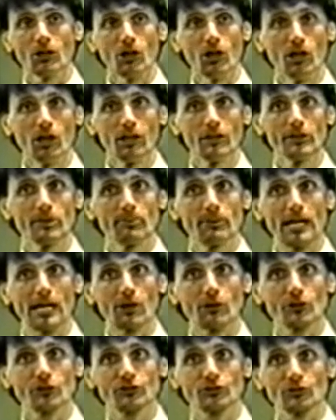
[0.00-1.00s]
All the
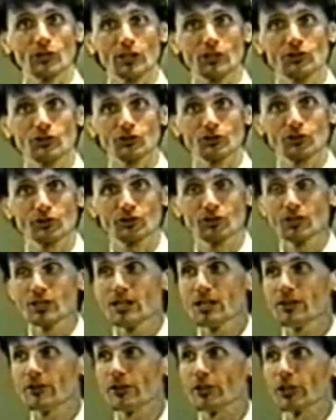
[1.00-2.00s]
power structures
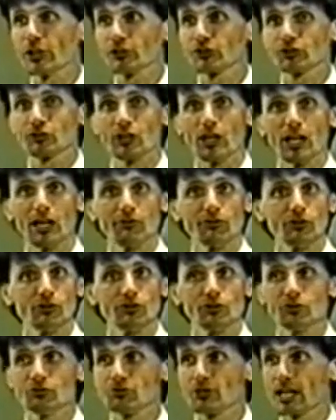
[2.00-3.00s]
that are
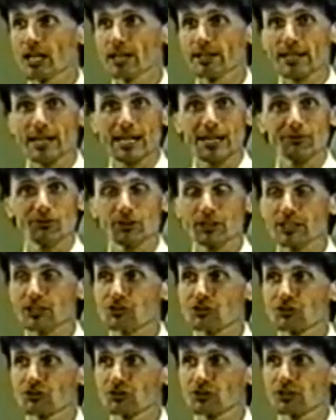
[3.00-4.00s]
sovereign do not have
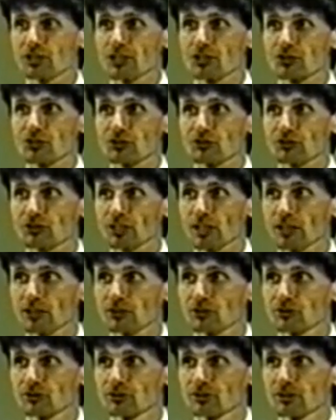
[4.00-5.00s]
allegiance to nation
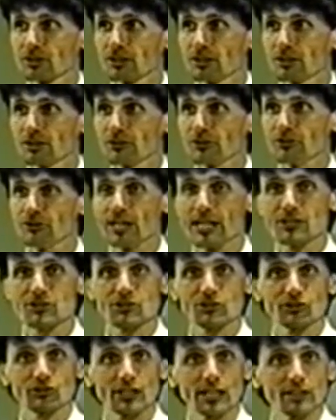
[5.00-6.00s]
states. The
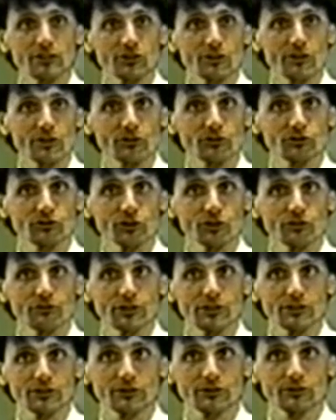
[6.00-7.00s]
nation states are their
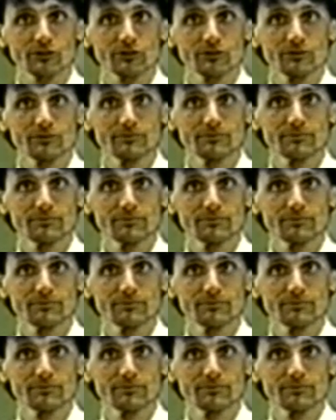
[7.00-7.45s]
servants.